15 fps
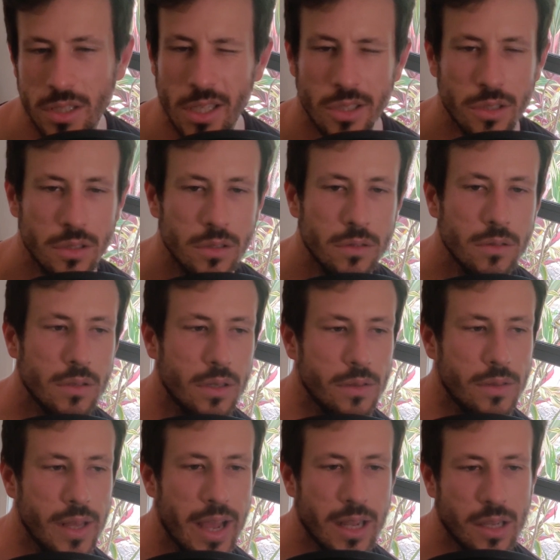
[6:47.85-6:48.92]
a JSON
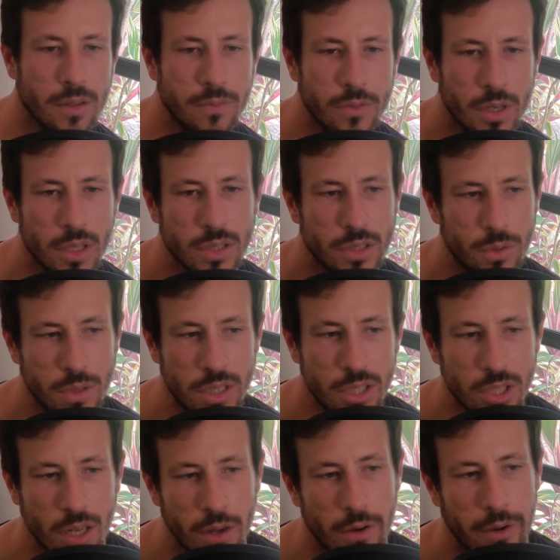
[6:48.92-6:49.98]
that converts to a
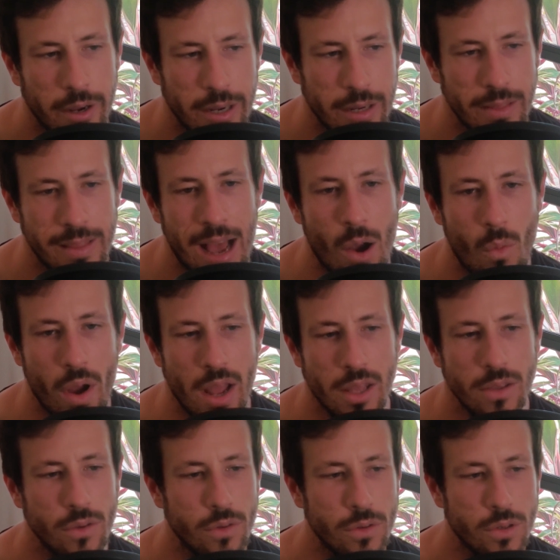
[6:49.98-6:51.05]
dictionary. That way
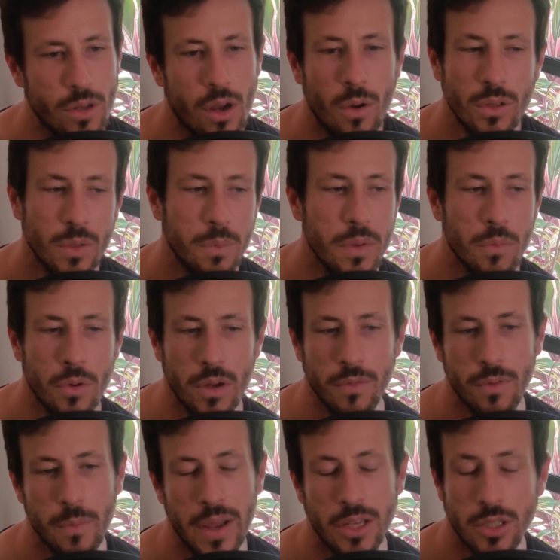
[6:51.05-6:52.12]
you could hold a bit more
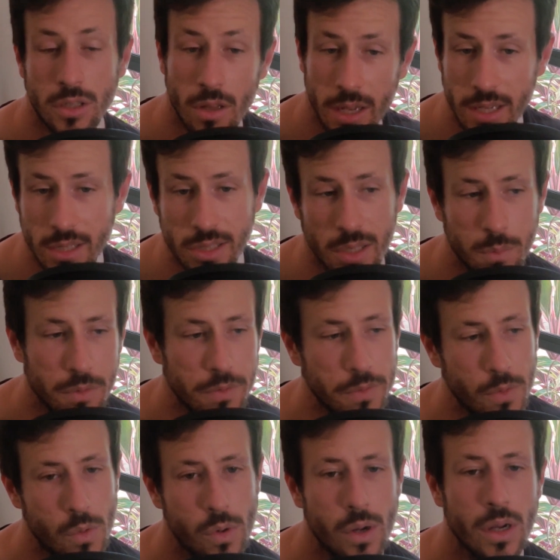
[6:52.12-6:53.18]
information like I said
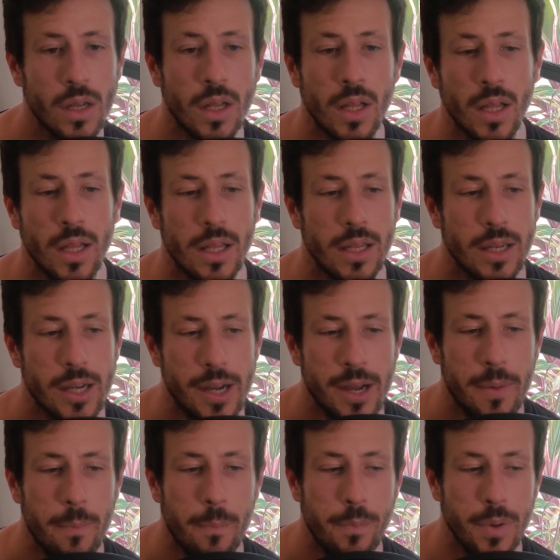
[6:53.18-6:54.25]
before.
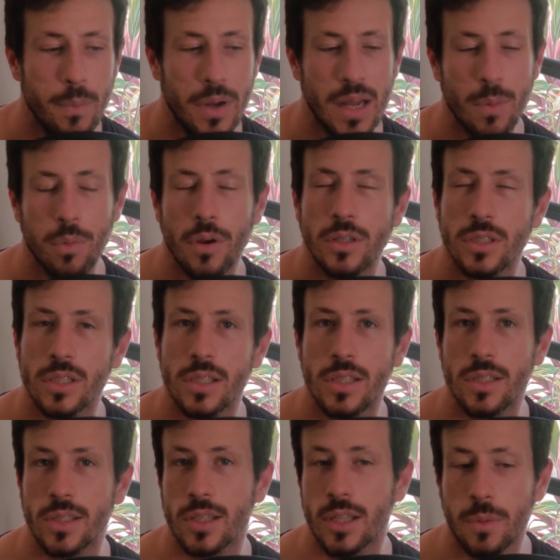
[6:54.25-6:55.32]
Um, but my approach
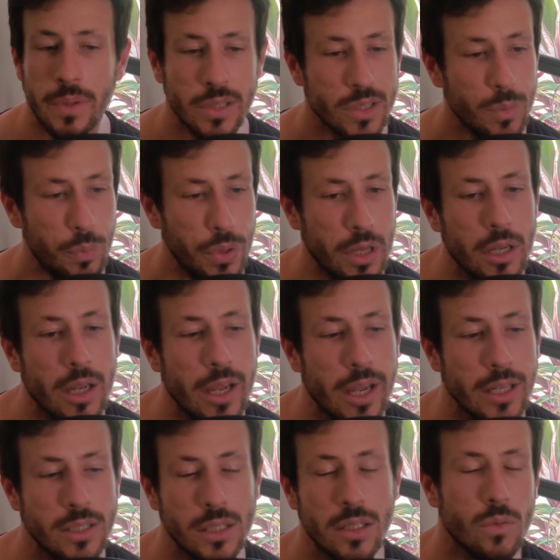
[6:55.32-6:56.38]
is a little bit simpler
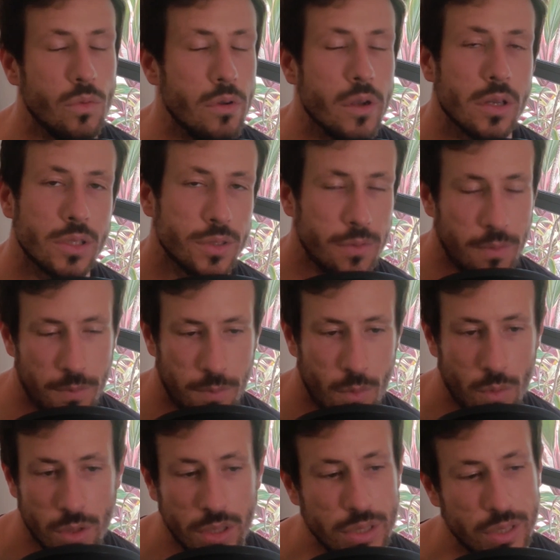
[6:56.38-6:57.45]
and it works
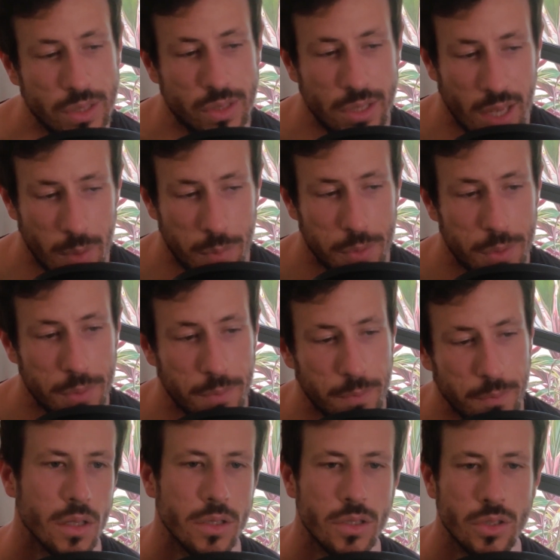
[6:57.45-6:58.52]
for this example.
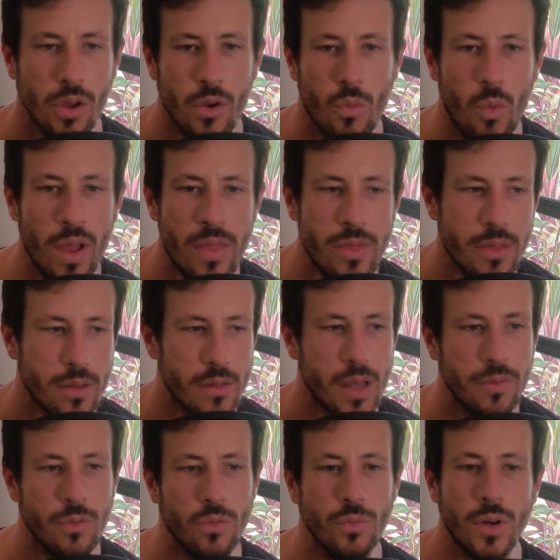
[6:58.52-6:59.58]
So when the
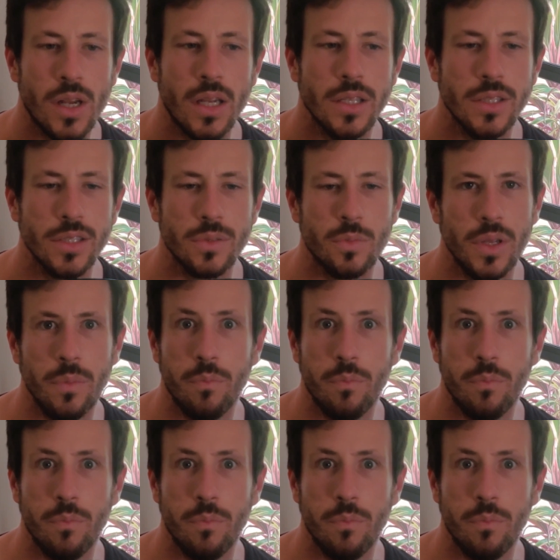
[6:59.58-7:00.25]
level runs, we